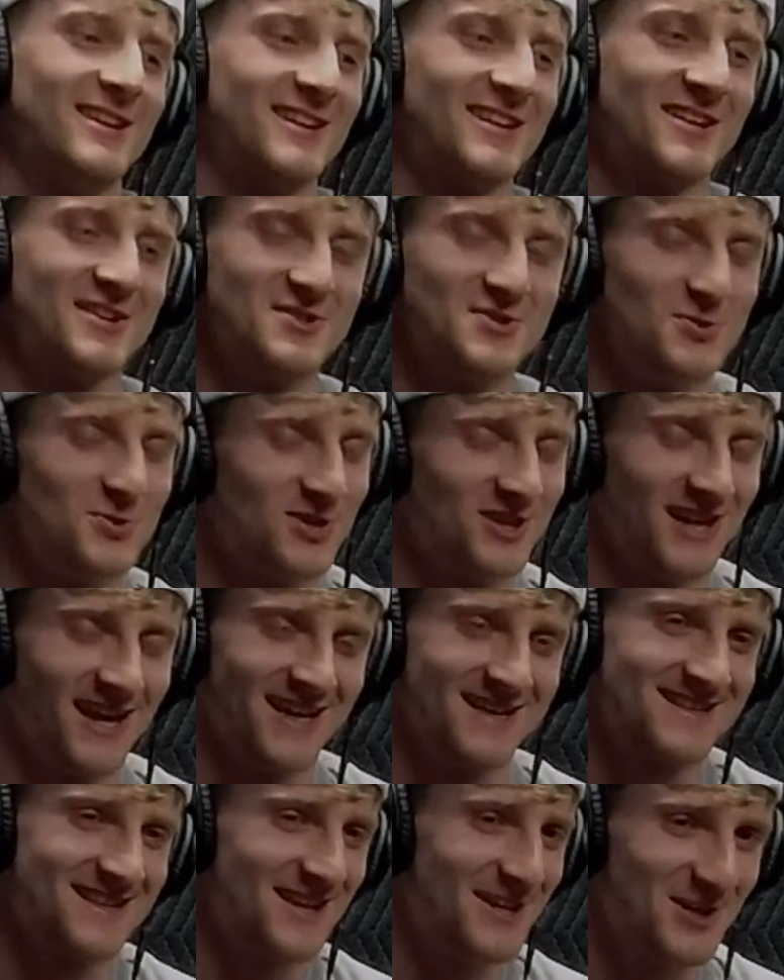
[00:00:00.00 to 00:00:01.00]
because you could
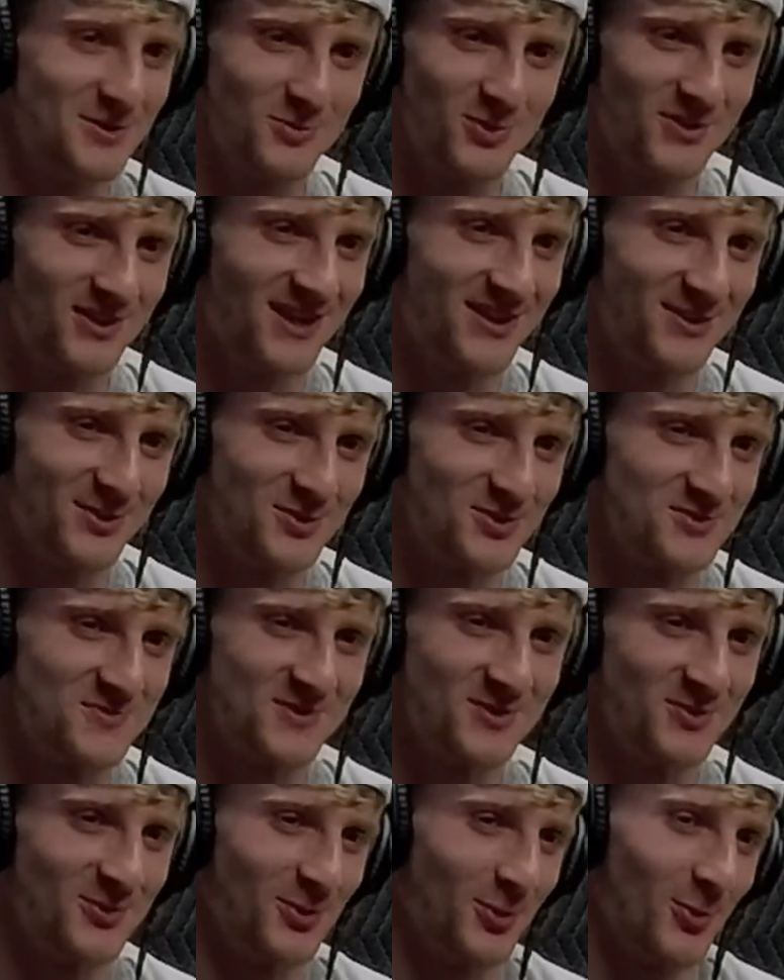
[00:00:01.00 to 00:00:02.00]
ask anyone that knows
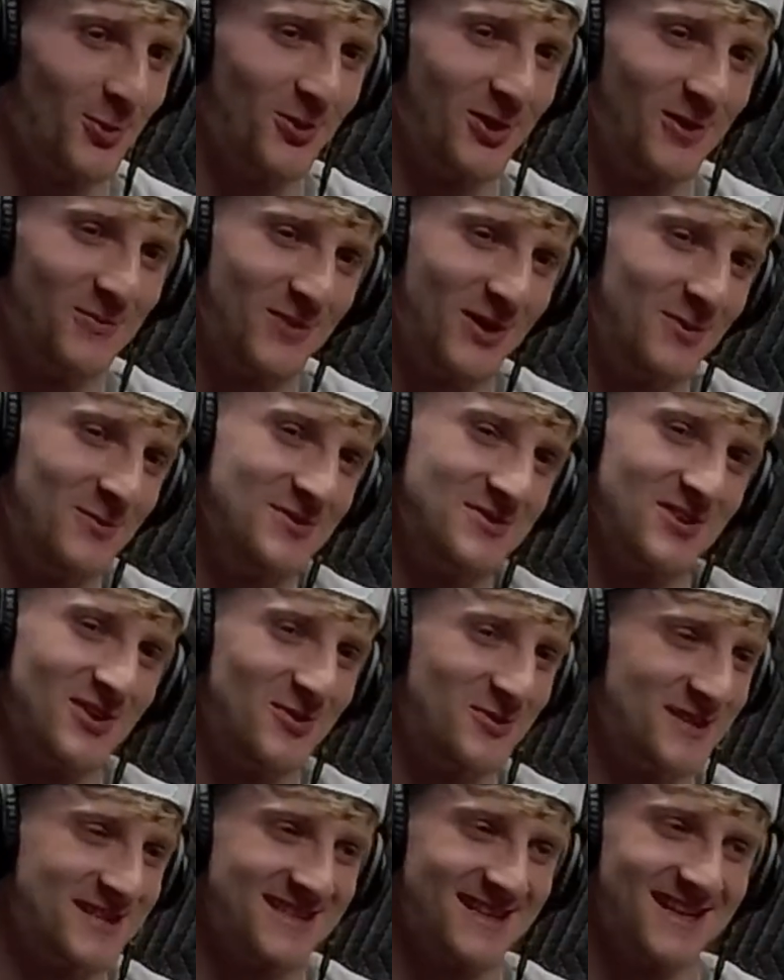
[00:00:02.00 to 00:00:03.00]
me growing up, I was
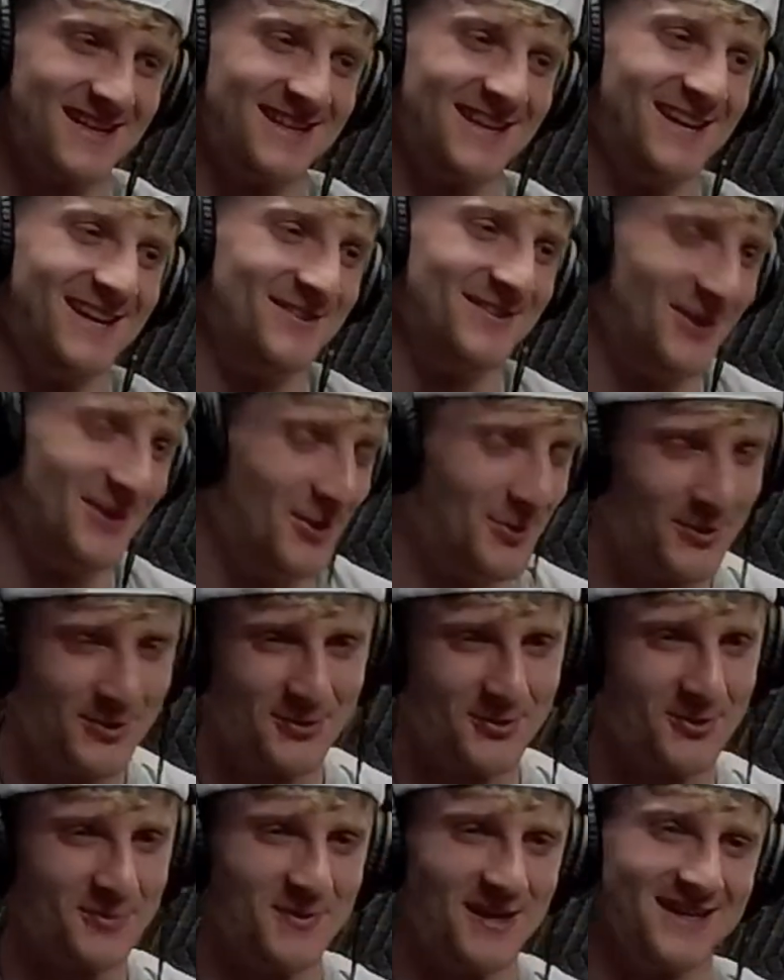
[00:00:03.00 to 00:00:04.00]
always saying, I don't want to
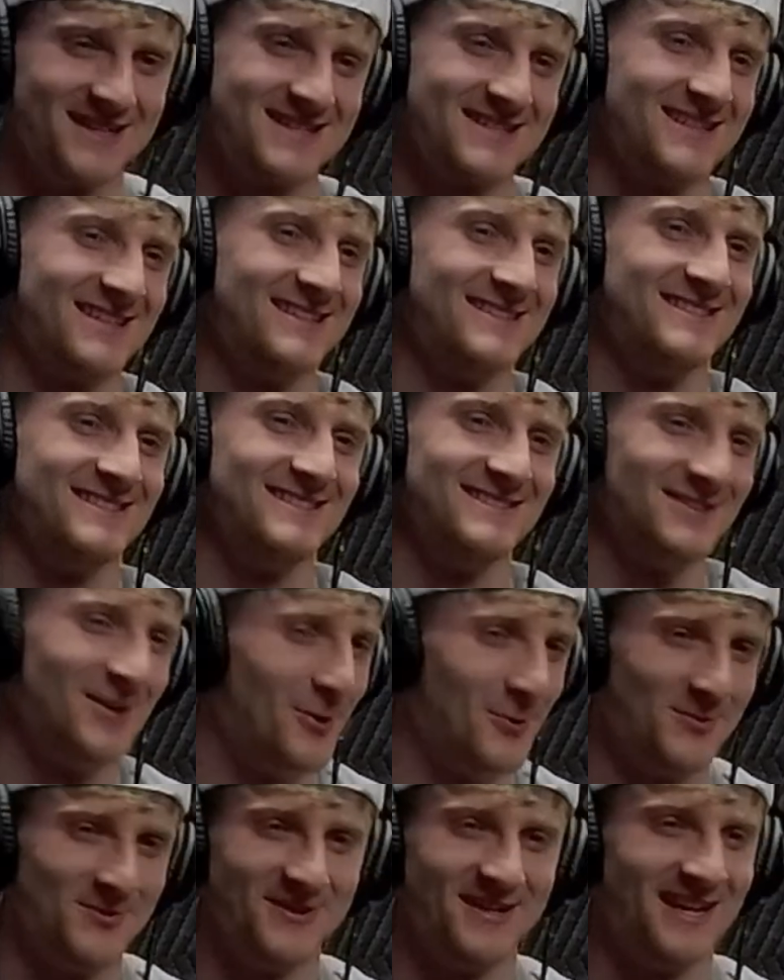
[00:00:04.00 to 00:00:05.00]
go to Mine State.
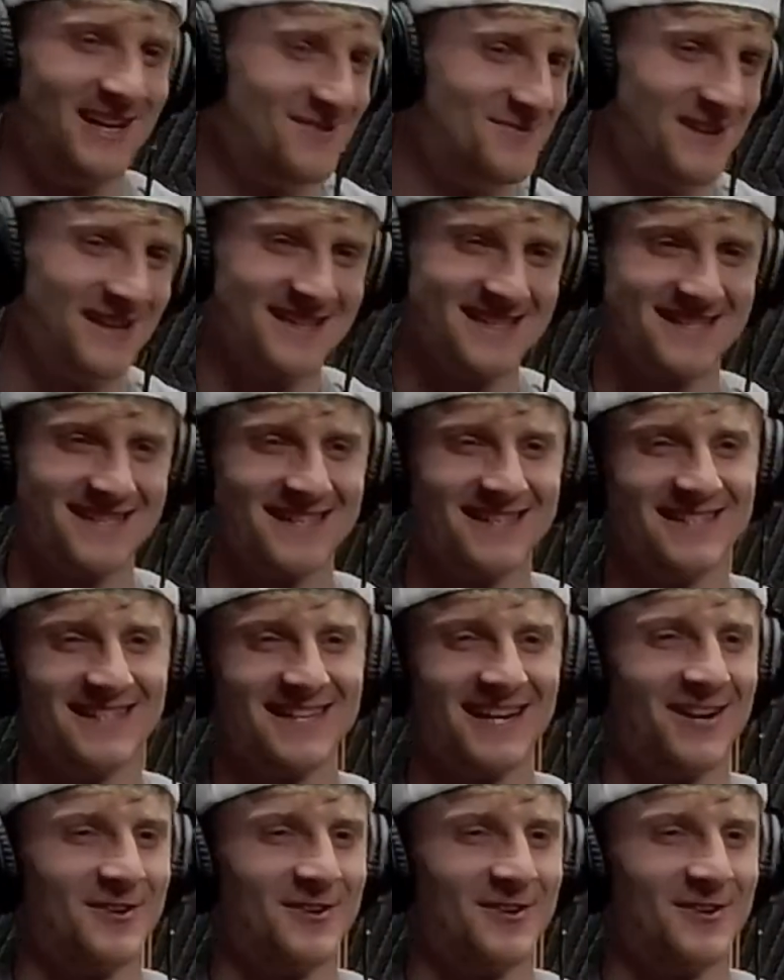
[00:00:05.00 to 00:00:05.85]
No, not Mine State. Like,